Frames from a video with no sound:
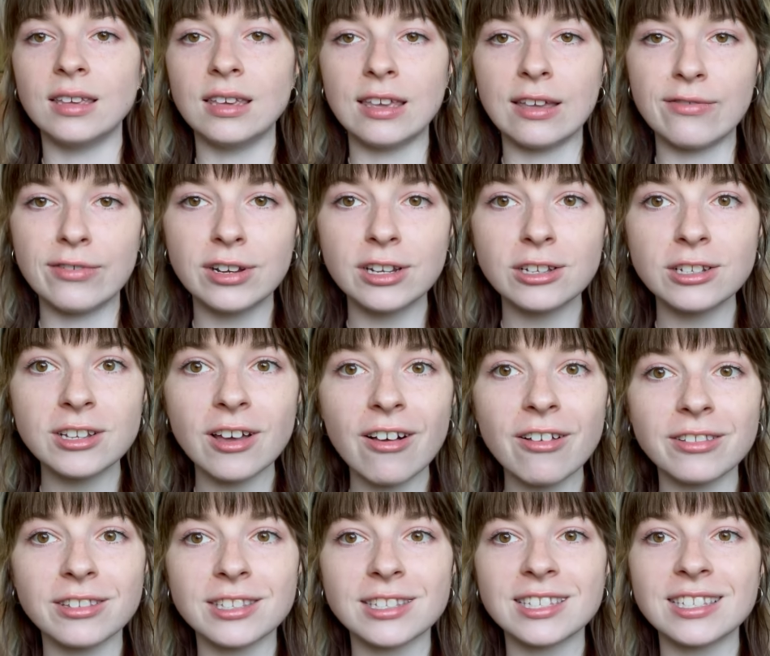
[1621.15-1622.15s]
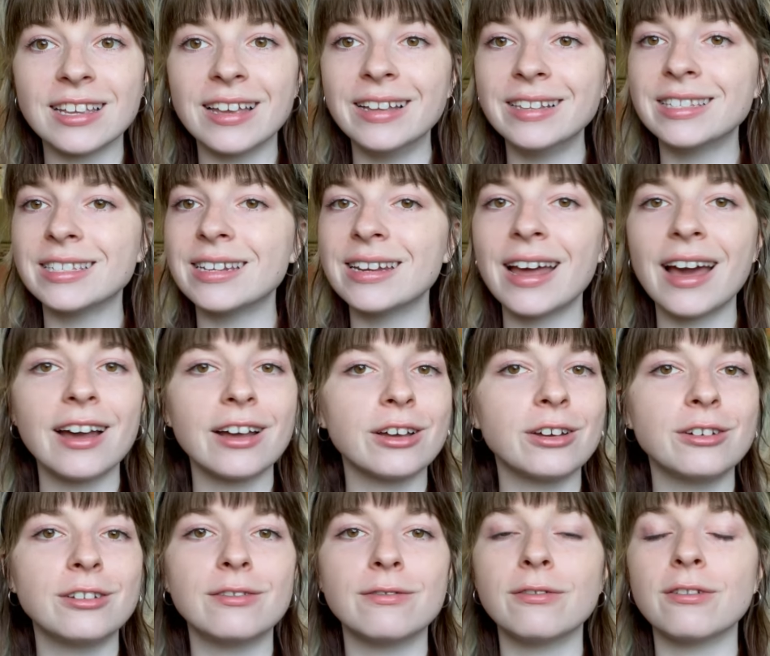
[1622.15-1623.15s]
even adults. It's not
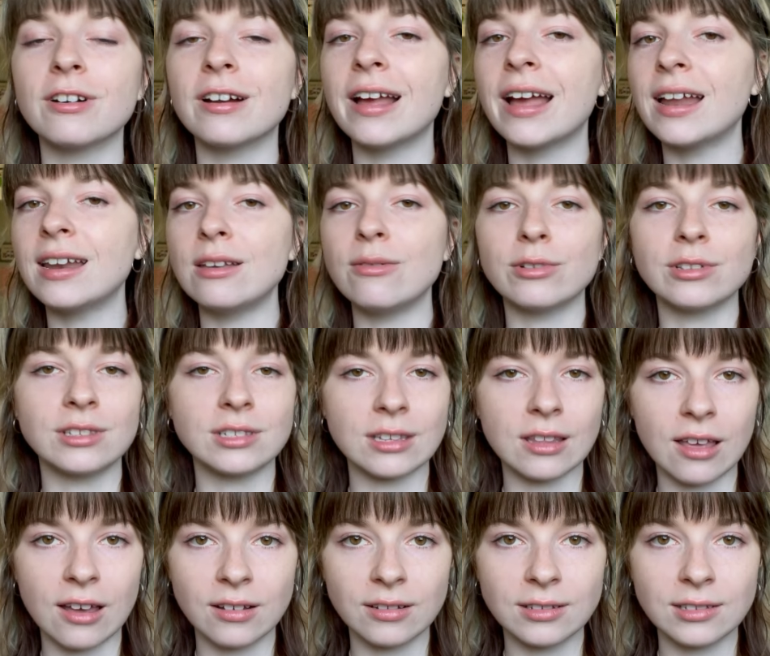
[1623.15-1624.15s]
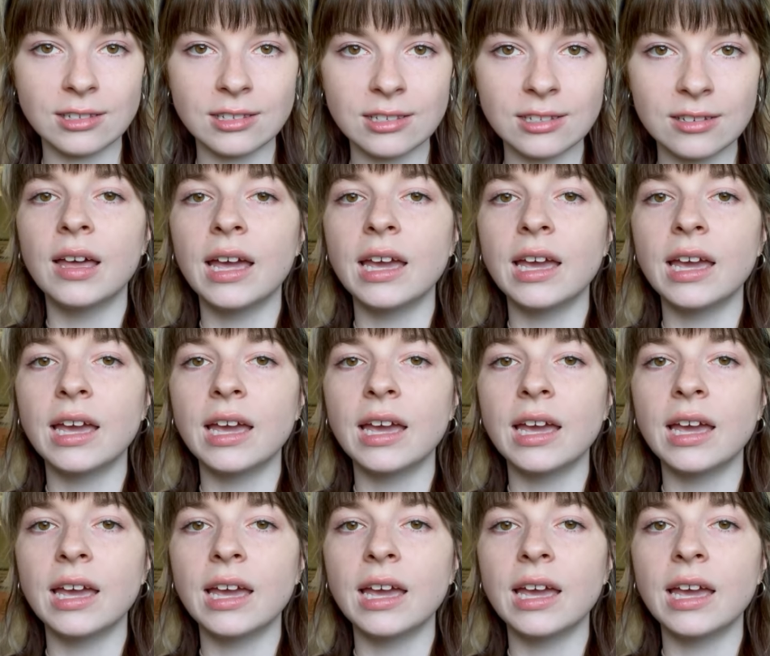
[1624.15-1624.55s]
good for anyone's lungs.